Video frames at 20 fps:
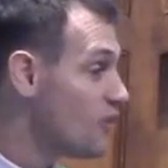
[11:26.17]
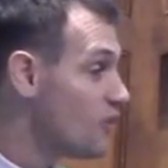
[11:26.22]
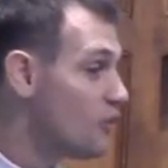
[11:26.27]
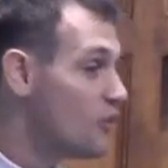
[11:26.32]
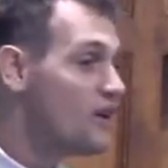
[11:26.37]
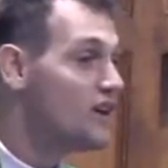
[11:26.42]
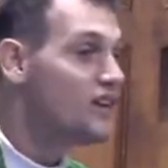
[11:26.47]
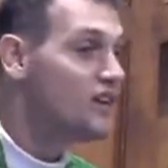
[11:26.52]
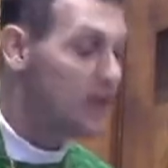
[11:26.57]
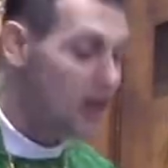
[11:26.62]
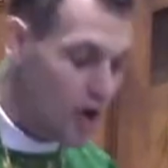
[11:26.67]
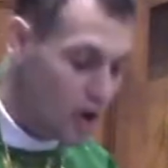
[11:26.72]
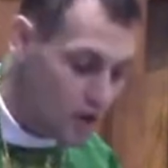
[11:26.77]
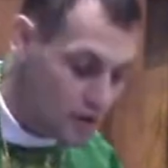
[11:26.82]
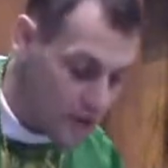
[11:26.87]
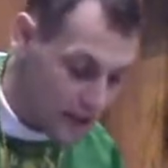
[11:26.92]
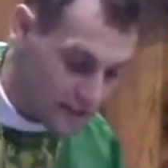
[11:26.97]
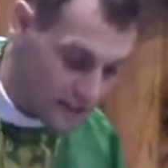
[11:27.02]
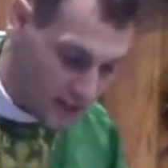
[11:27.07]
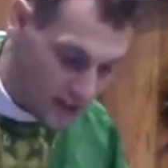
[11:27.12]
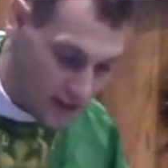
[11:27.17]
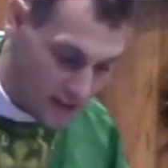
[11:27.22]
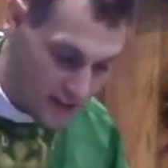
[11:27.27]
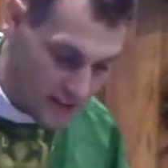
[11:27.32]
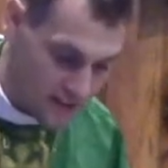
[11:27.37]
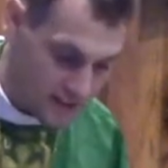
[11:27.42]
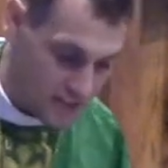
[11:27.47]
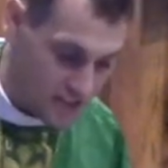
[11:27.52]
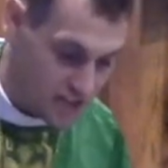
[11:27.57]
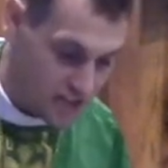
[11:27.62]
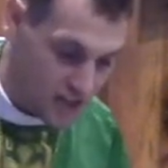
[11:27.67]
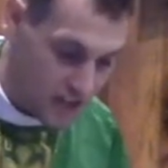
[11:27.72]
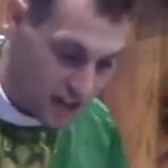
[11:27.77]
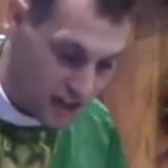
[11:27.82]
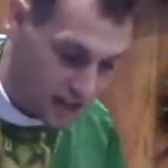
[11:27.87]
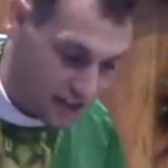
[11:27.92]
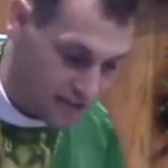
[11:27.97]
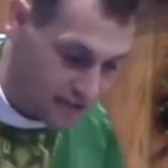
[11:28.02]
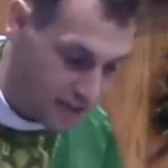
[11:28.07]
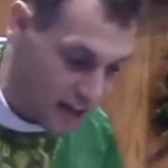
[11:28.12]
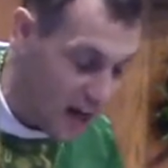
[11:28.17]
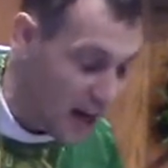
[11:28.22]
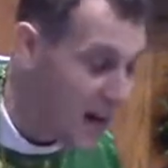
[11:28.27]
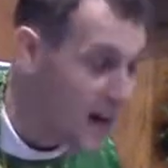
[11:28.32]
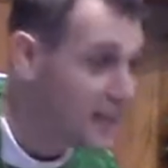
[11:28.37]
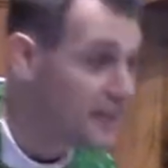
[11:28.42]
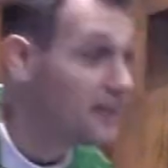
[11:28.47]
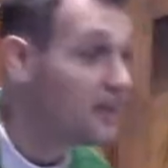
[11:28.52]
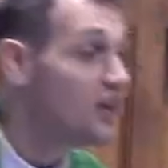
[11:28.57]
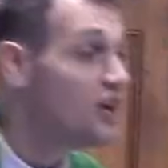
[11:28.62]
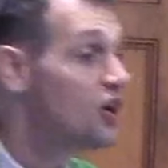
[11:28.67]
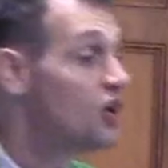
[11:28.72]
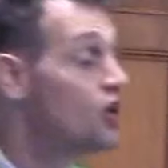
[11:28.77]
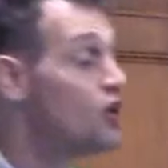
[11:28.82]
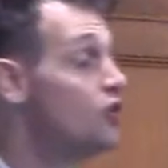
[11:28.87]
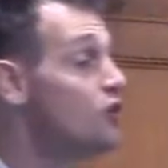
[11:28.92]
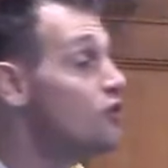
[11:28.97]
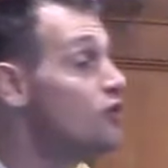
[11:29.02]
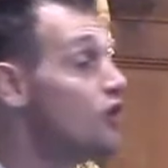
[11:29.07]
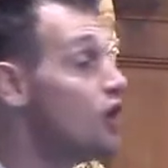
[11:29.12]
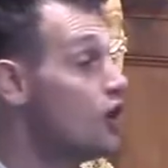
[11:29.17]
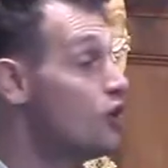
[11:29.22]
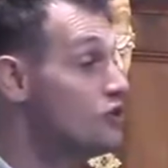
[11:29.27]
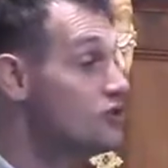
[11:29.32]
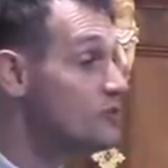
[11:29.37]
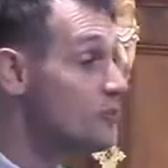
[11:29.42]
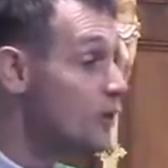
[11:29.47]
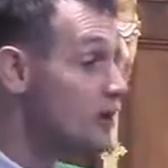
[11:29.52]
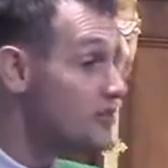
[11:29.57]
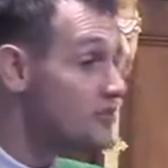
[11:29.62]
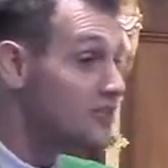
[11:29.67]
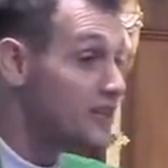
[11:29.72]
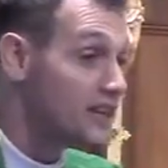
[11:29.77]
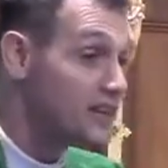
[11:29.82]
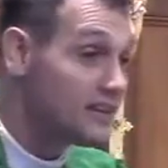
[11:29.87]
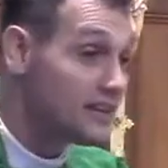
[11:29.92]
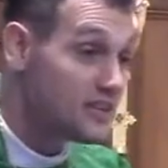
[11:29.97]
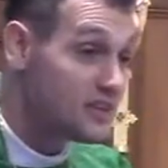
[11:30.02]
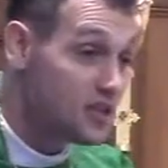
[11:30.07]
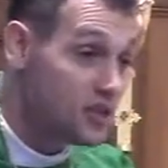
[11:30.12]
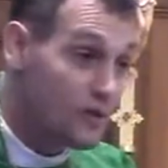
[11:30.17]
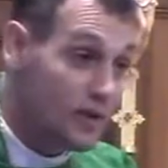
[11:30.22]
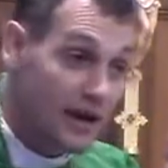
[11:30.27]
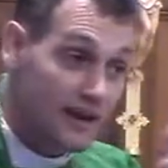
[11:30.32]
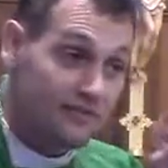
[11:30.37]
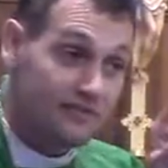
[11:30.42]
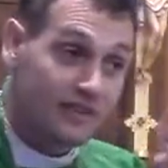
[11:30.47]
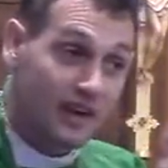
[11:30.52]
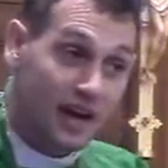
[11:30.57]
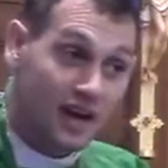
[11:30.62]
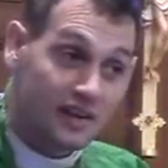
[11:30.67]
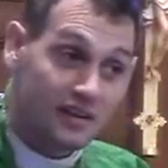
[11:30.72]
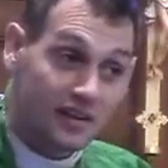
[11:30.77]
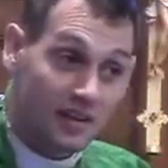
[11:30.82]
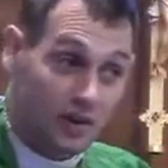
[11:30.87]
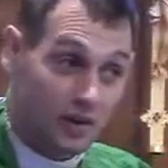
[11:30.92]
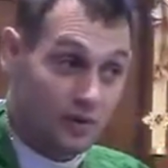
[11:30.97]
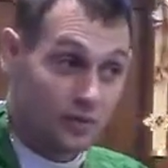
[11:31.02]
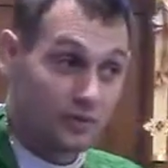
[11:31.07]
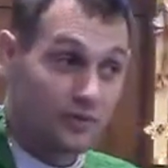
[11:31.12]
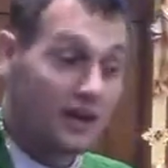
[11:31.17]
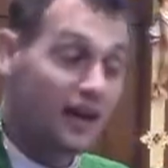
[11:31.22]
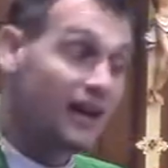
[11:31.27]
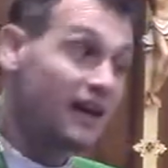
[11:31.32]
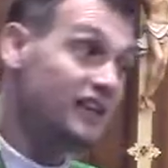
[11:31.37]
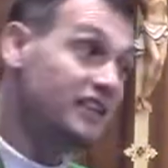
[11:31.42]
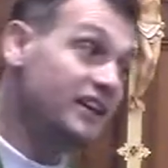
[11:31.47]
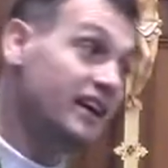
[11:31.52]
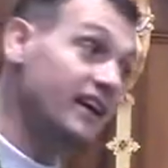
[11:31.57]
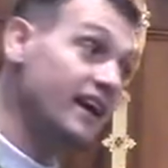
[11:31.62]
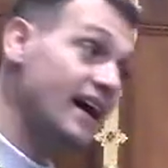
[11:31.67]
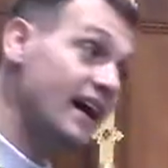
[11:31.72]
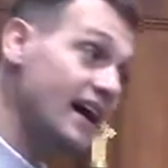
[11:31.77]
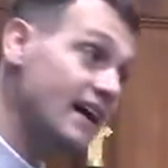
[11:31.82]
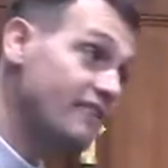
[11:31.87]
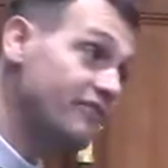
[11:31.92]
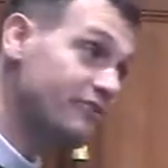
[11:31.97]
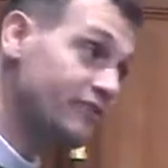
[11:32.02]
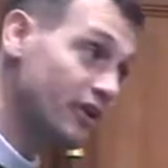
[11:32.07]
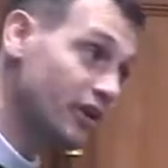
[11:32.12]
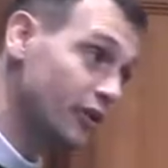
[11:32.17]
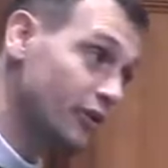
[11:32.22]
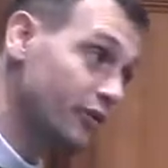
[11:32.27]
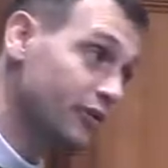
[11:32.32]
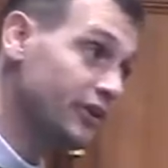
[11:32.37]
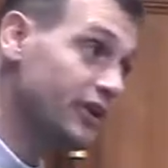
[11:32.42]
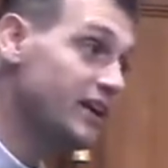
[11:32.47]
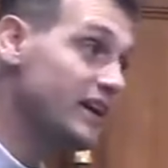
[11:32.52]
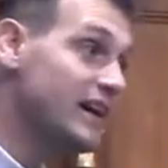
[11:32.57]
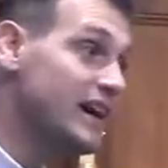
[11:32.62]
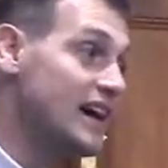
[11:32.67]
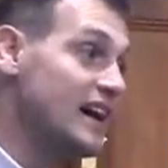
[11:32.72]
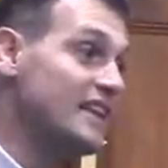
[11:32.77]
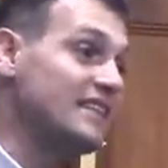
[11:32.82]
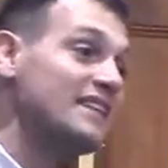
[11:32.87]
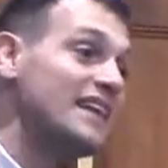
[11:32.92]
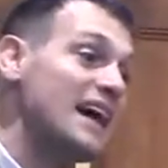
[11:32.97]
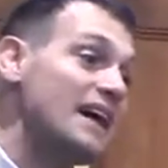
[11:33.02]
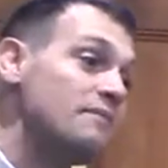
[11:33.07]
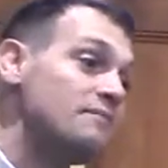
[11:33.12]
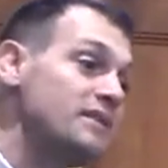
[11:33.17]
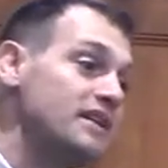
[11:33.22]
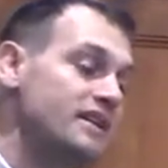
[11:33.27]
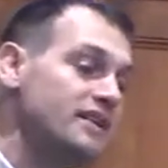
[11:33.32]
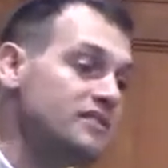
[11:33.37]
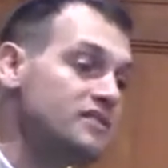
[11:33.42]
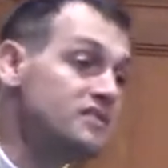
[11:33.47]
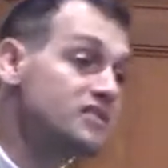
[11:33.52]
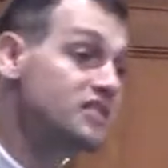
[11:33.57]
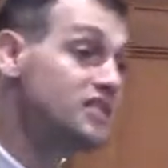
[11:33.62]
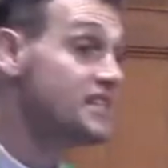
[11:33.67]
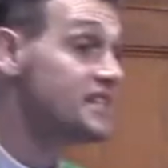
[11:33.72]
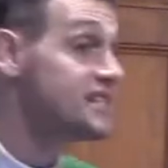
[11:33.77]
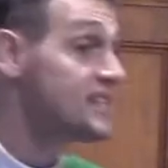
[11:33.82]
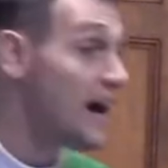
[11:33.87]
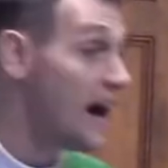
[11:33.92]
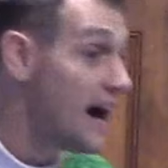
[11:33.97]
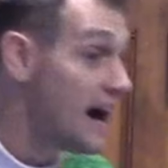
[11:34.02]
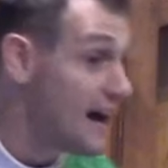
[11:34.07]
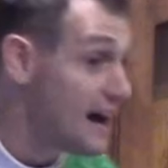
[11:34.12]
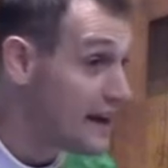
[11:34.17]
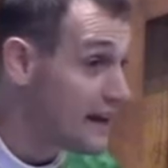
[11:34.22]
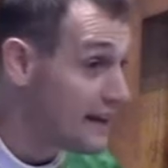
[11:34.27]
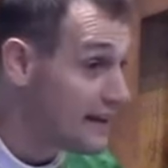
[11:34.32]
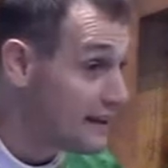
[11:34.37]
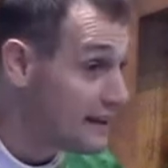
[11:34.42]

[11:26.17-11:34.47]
We know that there is the Son of God who knows one thing that you have not known and yet have known, and that means to die.